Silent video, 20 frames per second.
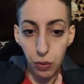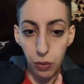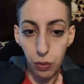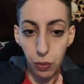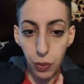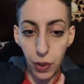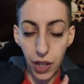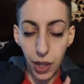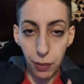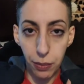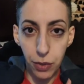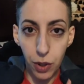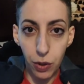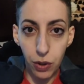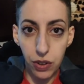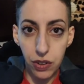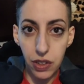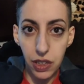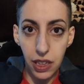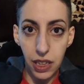what I'm
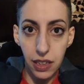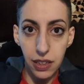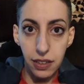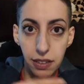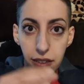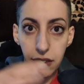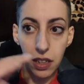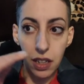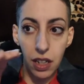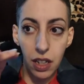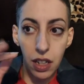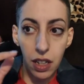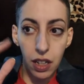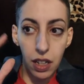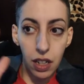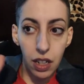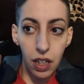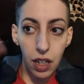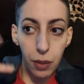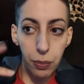noticing is
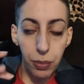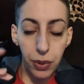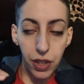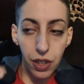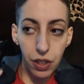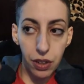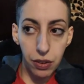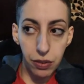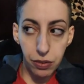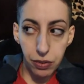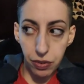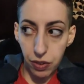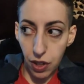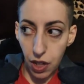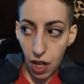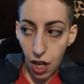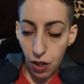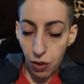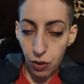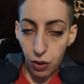a bit of
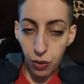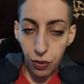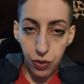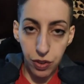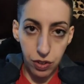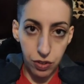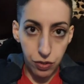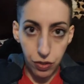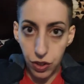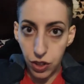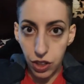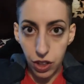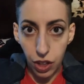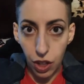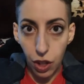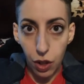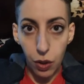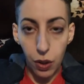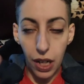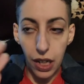I don't know if it's
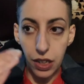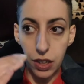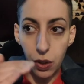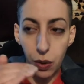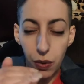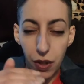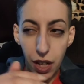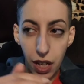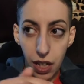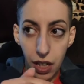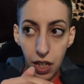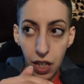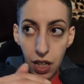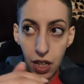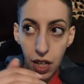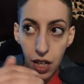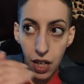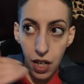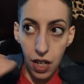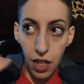vertigo. I know that
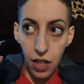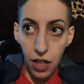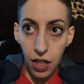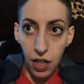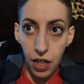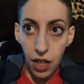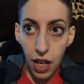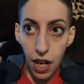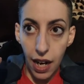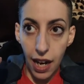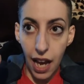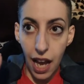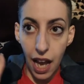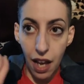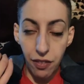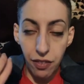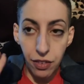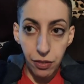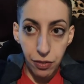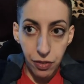I
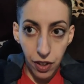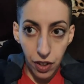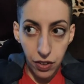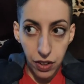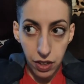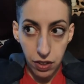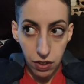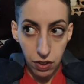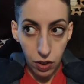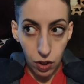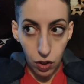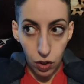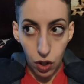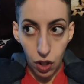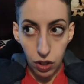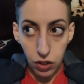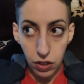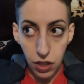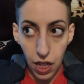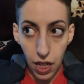haven't felt this in a
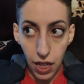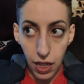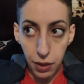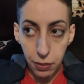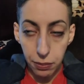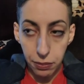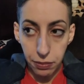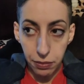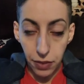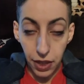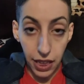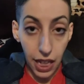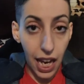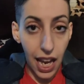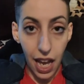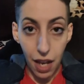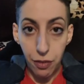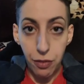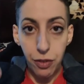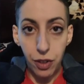long time. Like I
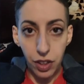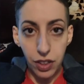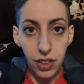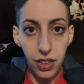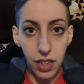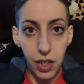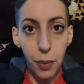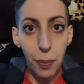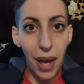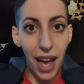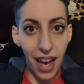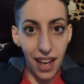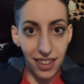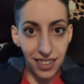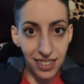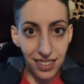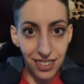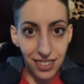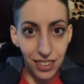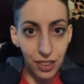have felt it in the
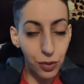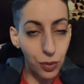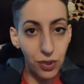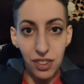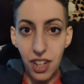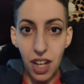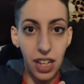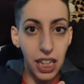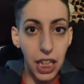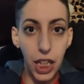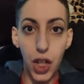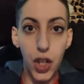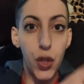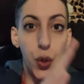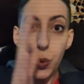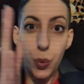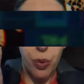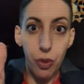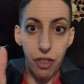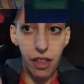past, so it's not like a
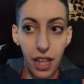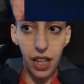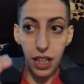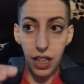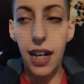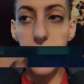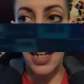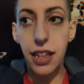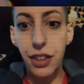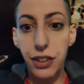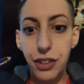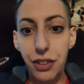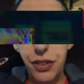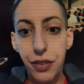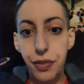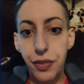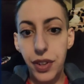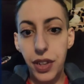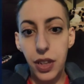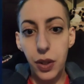new thing. I used to
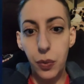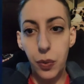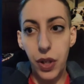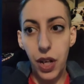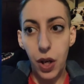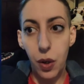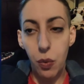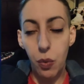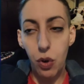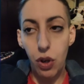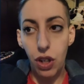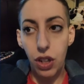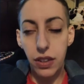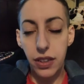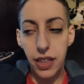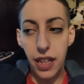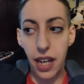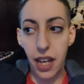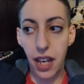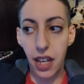feel it when I
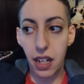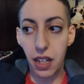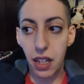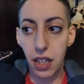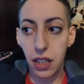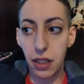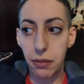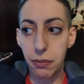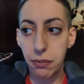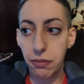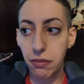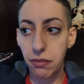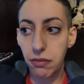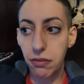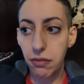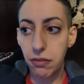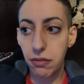worked at um